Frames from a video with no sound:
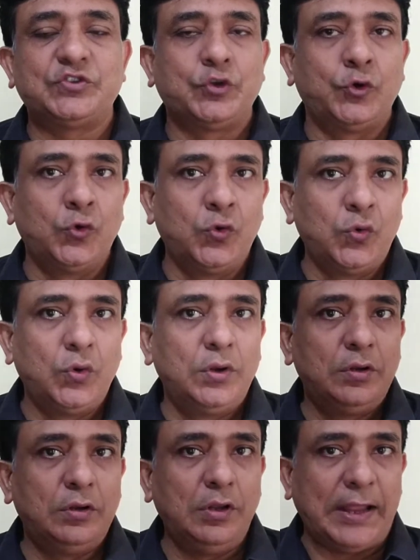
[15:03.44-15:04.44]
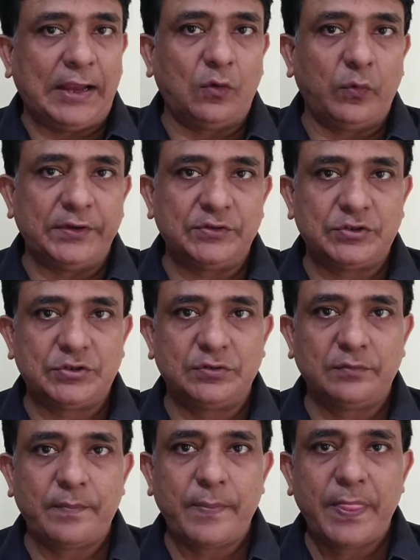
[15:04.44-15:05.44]
through language.
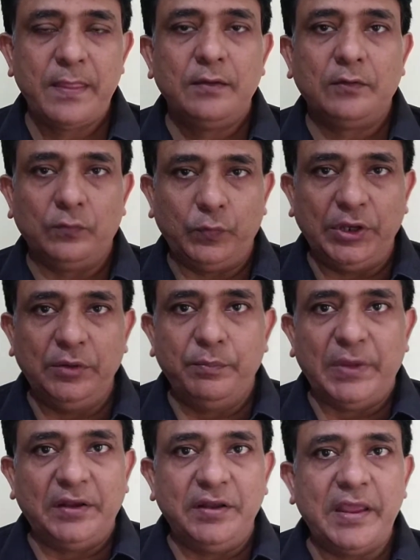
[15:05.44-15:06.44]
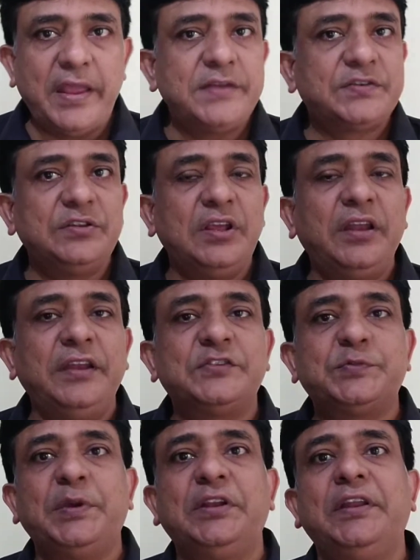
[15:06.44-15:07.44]
We mediate their
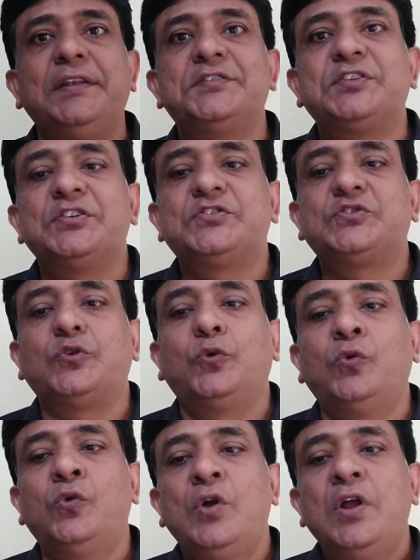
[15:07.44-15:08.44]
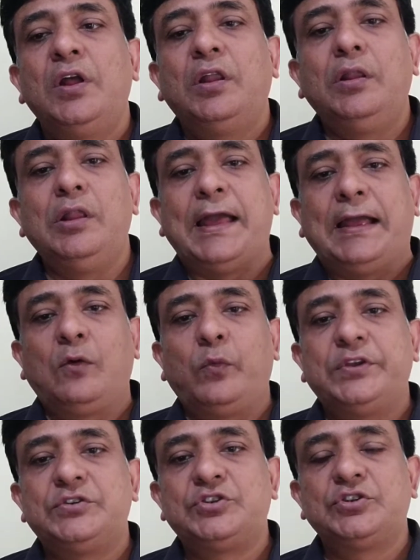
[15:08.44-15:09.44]
experiences through
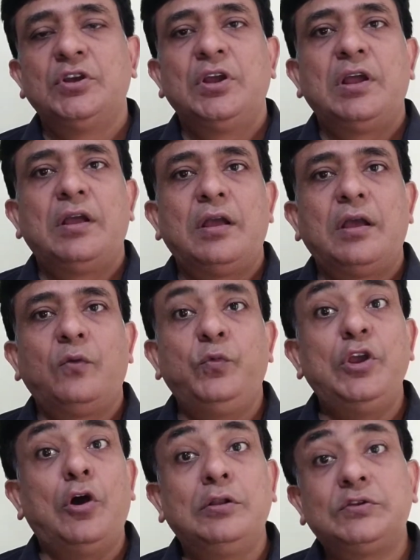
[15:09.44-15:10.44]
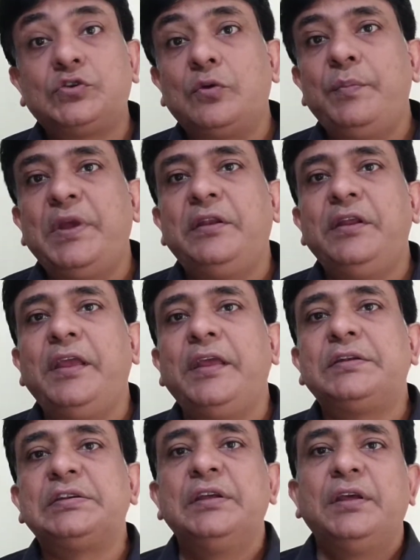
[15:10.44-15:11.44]
language. We also
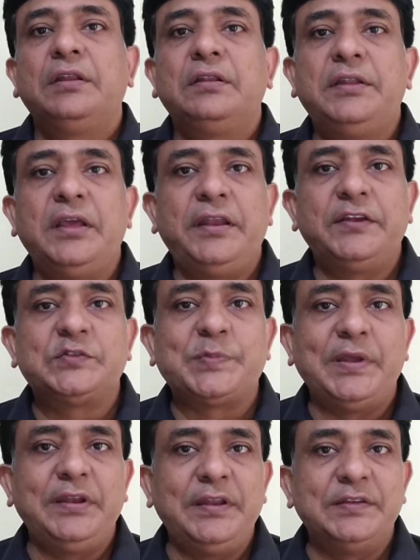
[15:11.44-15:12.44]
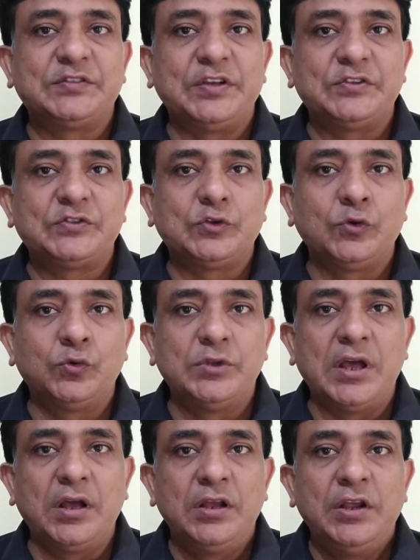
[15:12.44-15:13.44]
mediate their experiences through
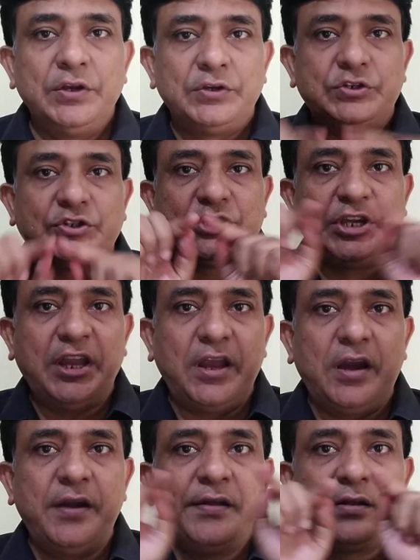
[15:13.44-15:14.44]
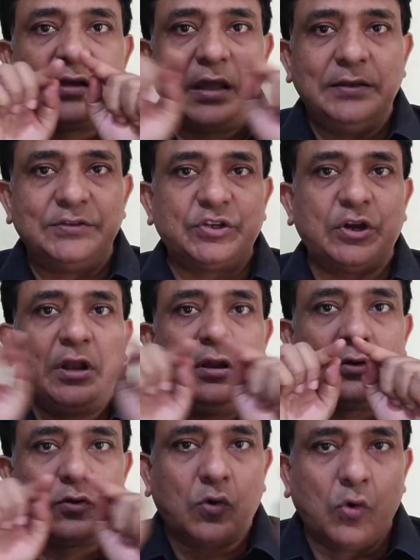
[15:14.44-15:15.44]
the shared
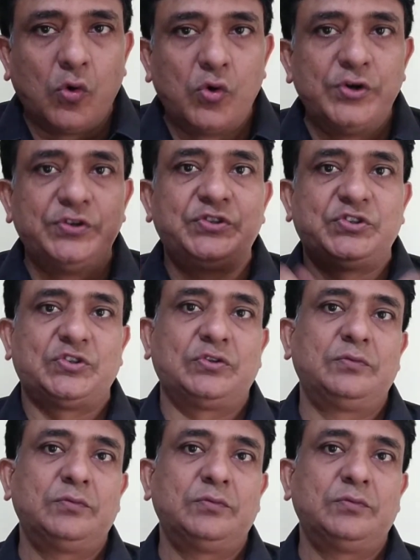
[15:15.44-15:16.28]
cultural codes.